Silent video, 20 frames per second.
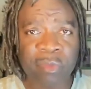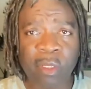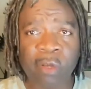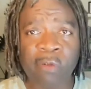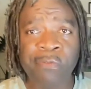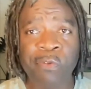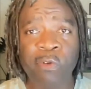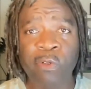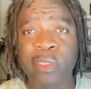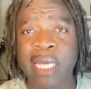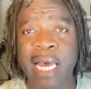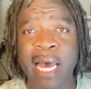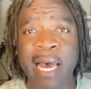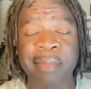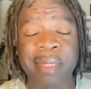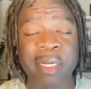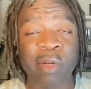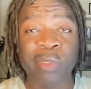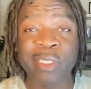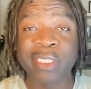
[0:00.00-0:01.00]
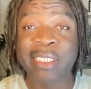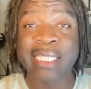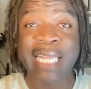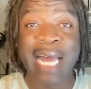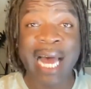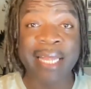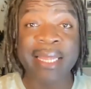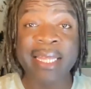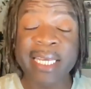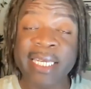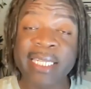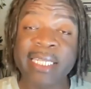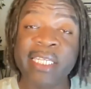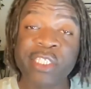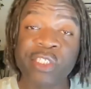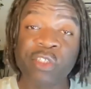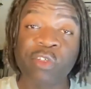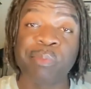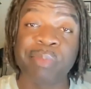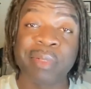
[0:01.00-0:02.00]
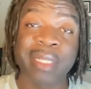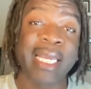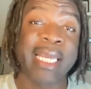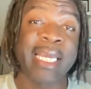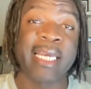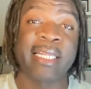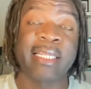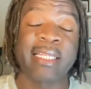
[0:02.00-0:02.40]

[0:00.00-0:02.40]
full time. And it was not the initial plan.